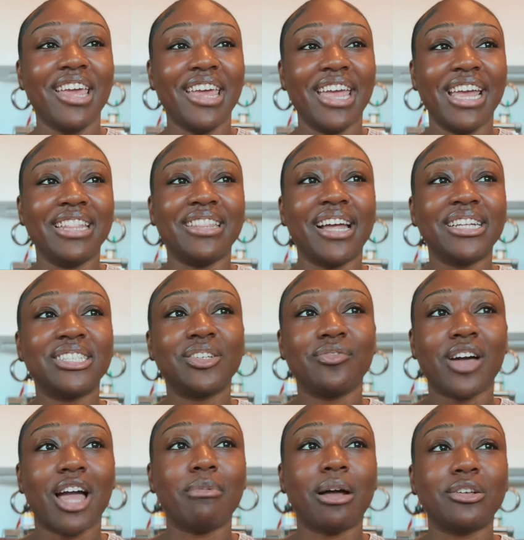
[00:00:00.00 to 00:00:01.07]
And that's the
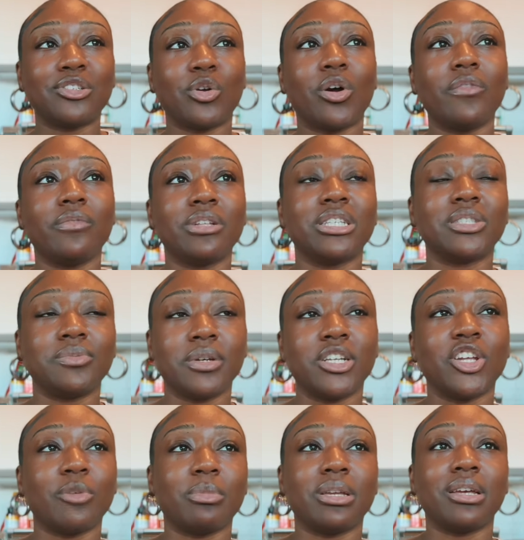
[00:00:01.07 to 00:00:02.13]
vibe I was going for this
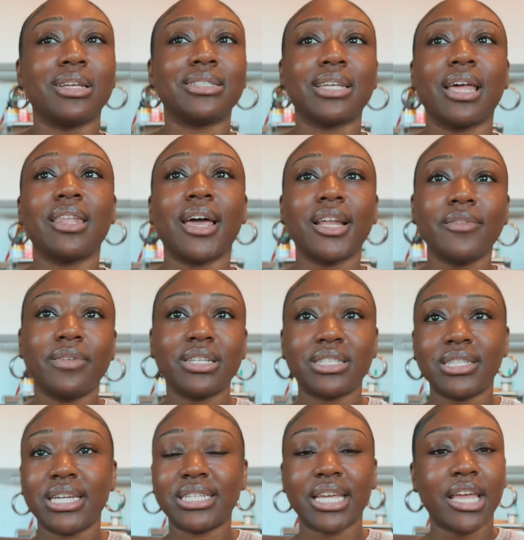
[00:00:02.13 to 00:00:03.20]
video because a lot of us
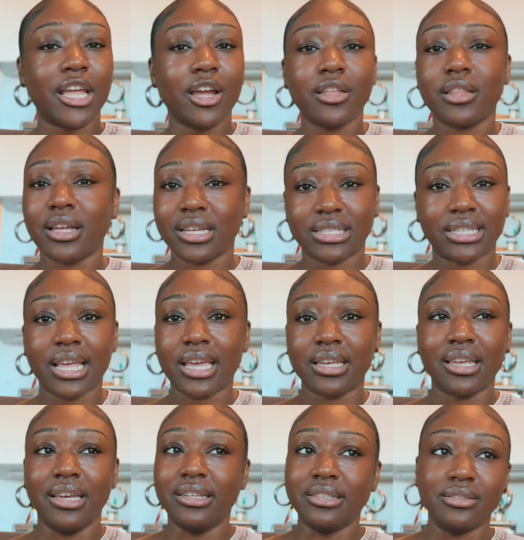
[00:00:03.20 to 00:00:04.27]
need to hear this. Like,
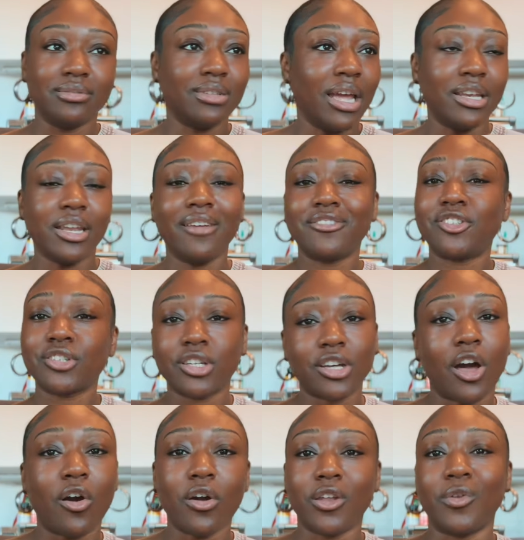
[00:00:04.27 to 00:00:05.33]
enough
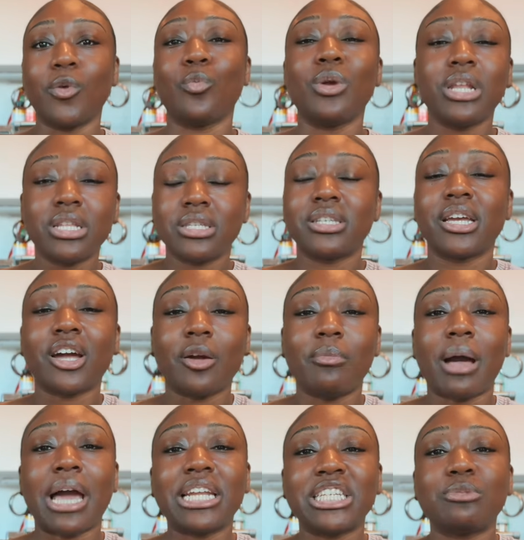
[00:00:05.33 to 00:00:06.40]
sugarcoating. We need to take our
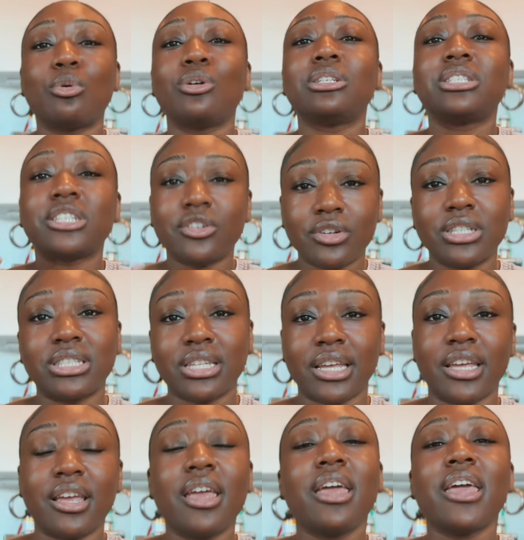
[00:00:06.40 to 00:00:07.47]
bodies more
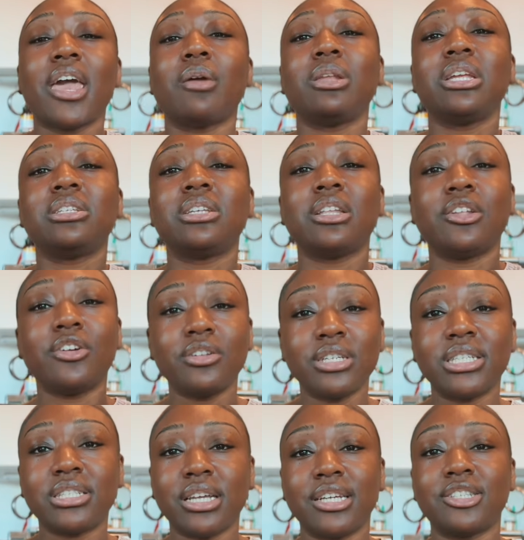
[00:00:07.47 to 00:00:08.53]
seriously. And we need to learn these
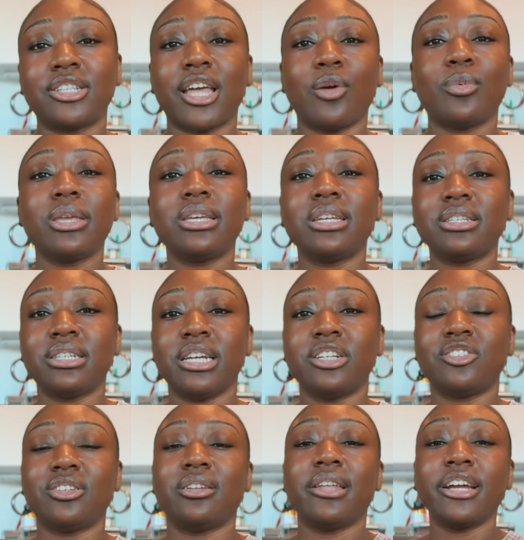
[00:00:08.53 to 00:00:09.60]
things that we can teach
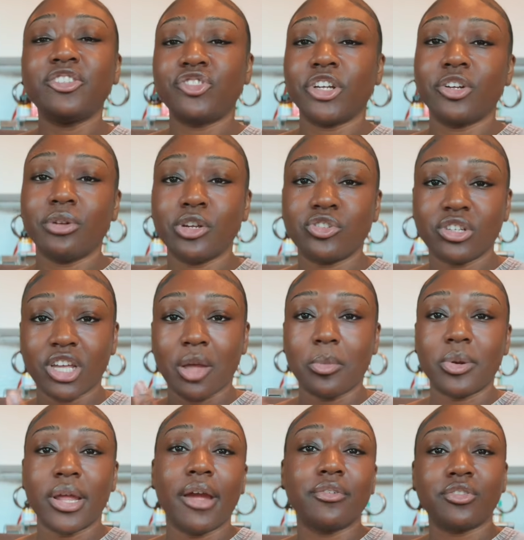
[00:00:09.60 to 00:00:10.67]
the next generation coming
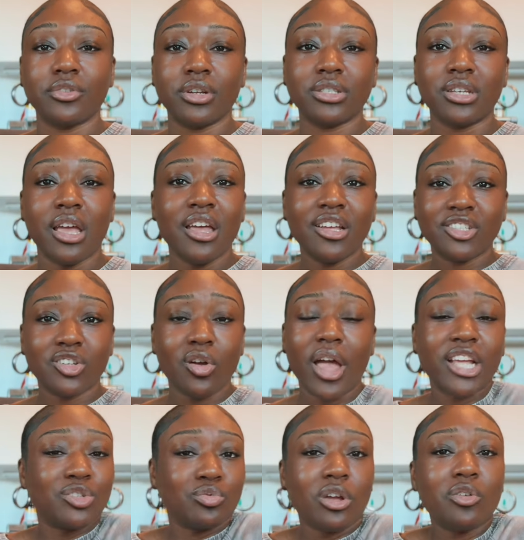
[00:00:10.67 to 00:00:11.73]
after us. So
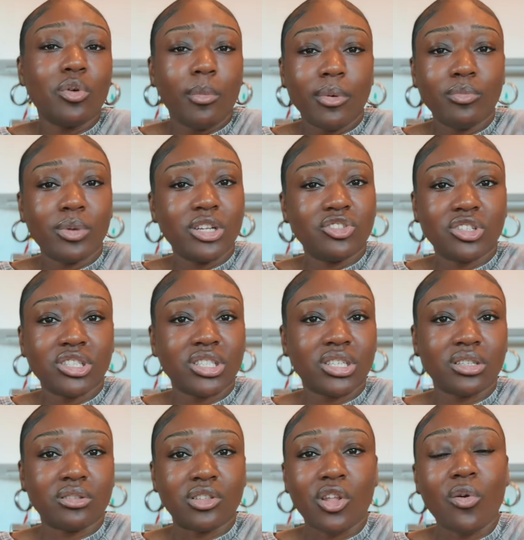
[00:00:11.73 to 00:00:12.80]
as one woman, we
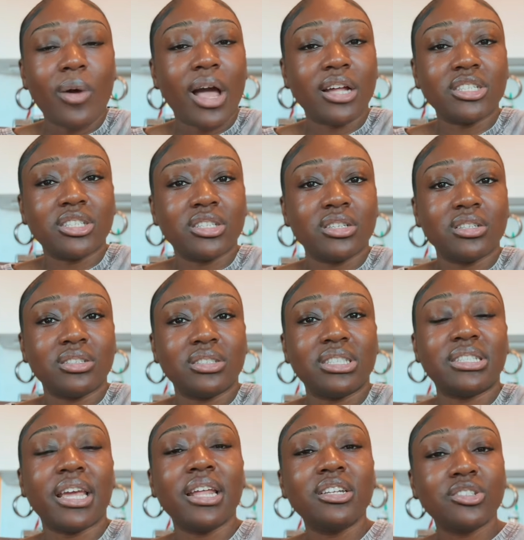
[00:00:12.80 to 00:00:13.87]
just know how to
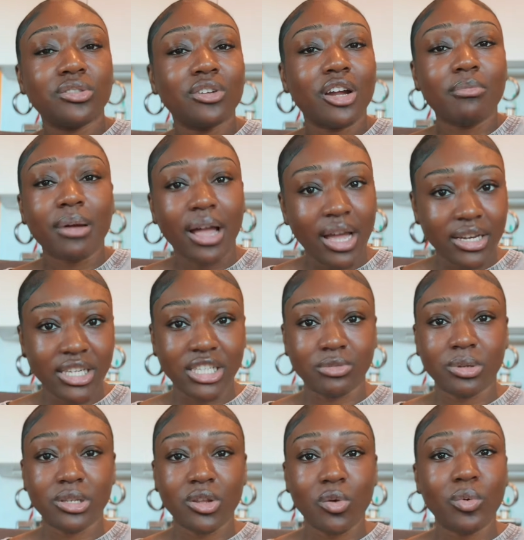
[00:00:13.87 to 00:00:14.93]
tend to our bodies. We
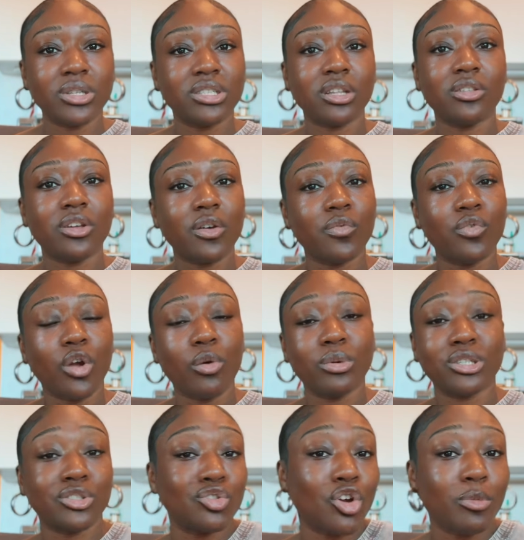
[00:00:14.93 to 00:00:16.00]
know what to look for, what's
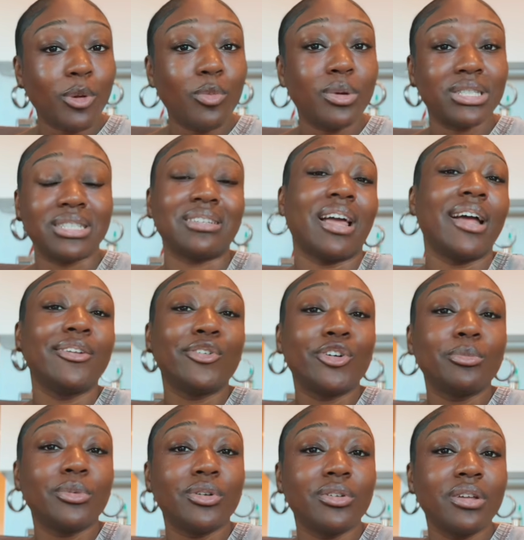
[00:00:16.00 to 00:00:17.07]
normal, what's not
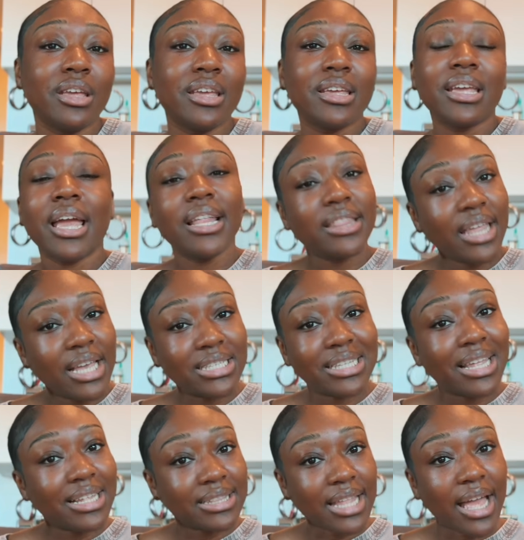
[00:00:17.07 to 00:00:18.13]
normal, and things
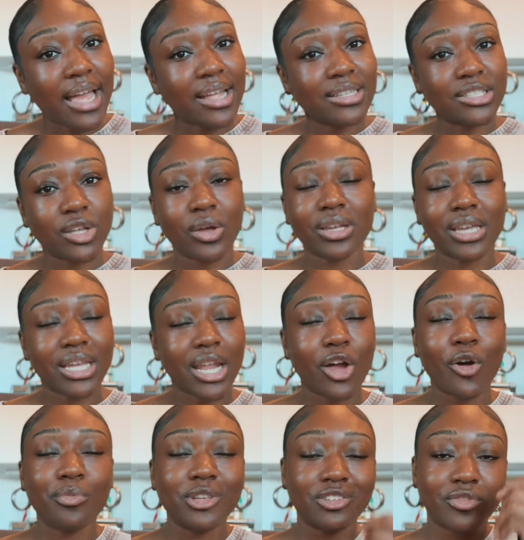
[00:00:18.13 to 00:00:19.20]
like that. So again, I hope
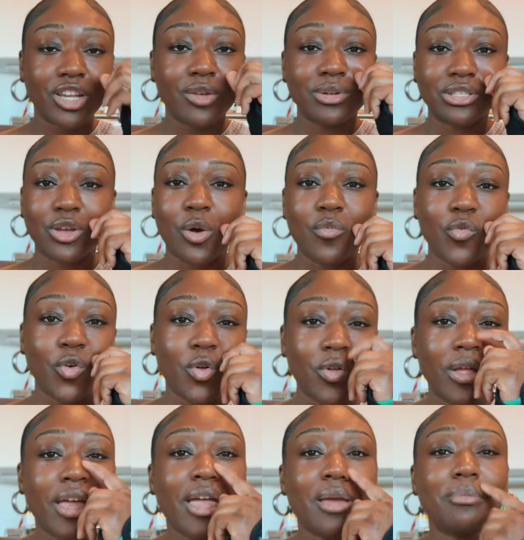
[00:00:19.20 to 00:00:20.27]
this video was helpful.
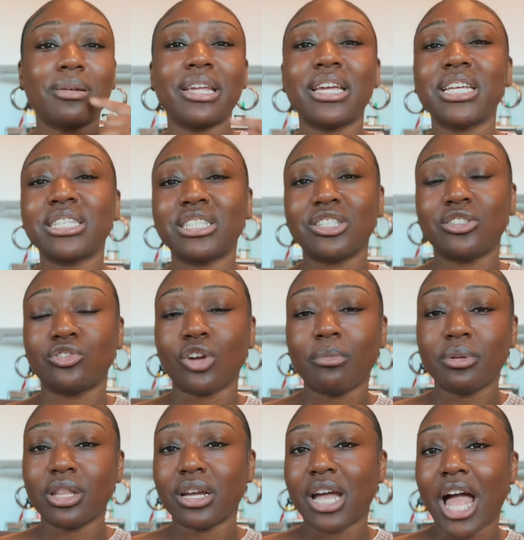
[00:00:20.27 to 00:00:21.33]
Please drop
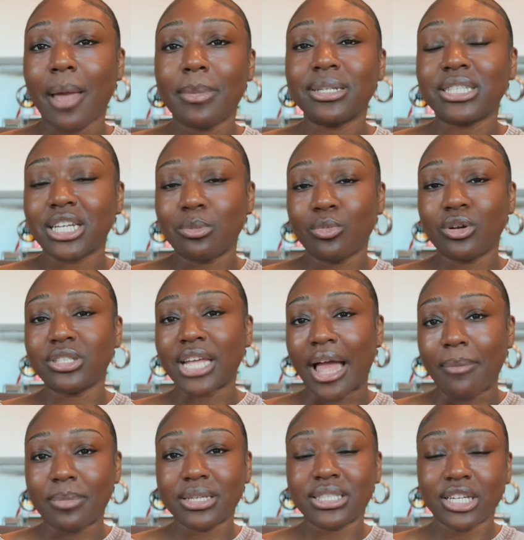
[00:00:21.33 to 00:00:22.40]
in the comments any more
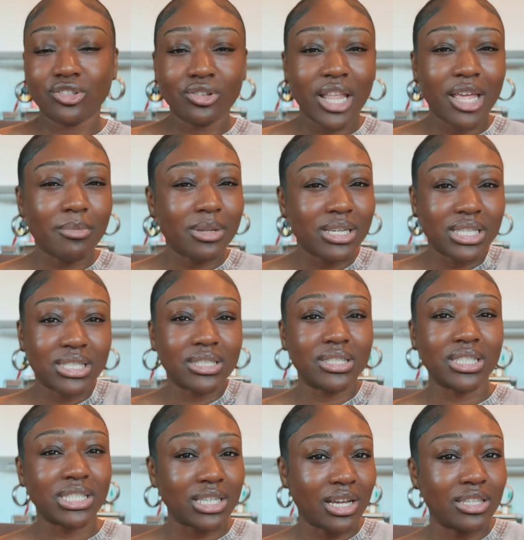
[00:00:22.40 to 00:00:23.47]
topics that you'd like me to
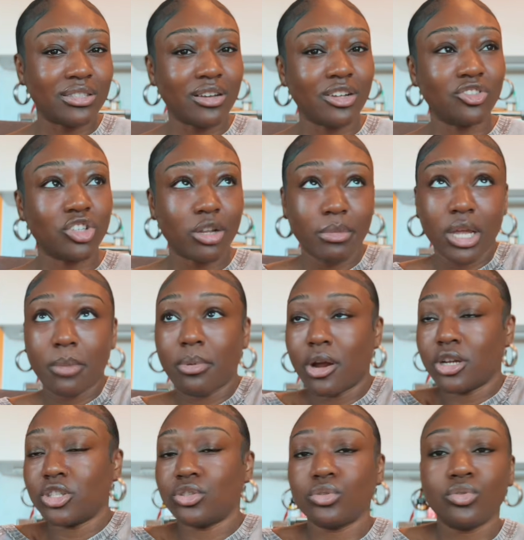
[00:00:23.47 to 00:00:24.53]
discuss on. Should I make a
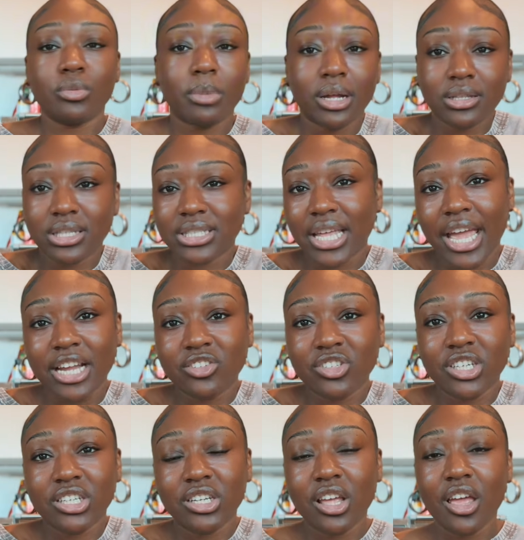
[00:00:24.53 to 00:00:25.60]
part 2 about this
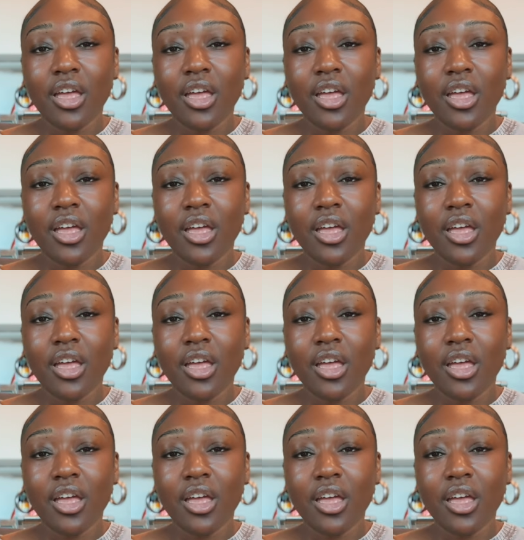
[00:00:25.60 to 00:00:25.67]
hygiene?